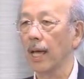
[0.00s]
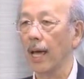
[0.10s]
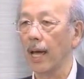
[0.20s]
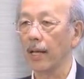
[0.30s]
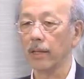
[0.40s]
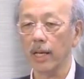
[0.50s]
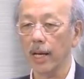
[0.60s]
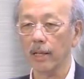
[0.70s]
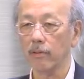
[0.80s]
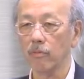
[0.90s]
And they
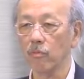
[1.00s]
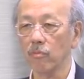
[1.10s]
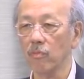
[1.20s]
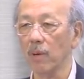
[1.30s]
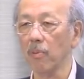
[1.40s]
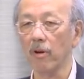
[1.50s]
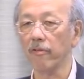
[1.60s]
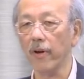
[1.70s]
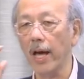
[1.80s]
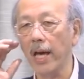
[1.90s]
get 1.5
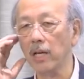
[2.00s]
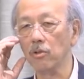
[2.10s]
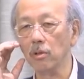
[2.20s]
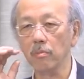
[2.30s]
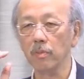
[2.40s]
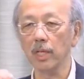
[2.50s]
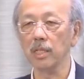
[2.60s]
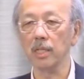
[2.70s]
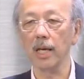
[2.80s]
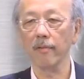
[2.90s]
angstrom. They
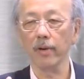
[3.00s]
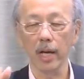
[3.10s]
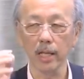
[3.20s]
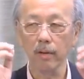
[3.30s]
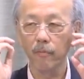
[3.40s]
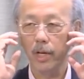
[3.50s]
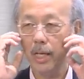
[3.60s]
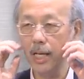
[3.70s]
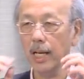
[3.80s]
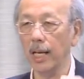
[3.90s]
see every atom very
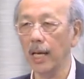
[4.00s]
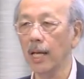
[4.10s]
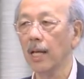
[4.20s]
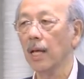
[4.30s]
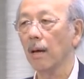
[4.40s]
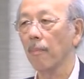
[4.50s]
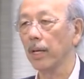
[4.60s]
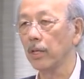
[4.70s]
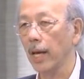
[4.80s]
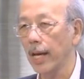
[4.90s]
clearly.
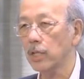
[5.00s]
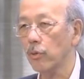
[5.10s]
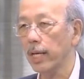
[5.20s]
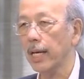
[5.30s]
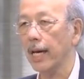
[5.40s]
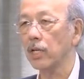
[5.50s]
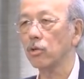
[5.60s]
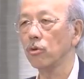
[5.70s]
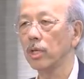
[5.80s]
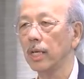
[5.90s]
But in the X-ray case,
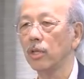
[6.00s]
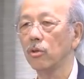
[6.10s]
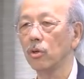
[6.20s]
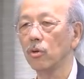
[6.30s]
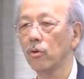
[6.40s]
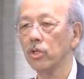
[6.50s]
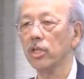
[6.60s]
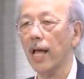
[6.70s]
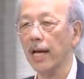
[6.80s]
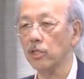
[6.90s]
you need to
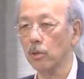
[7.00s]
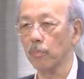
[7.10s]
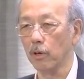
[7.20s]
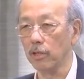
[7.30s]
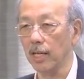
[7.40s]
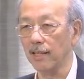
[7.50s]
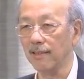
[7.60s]
crystallize the protein.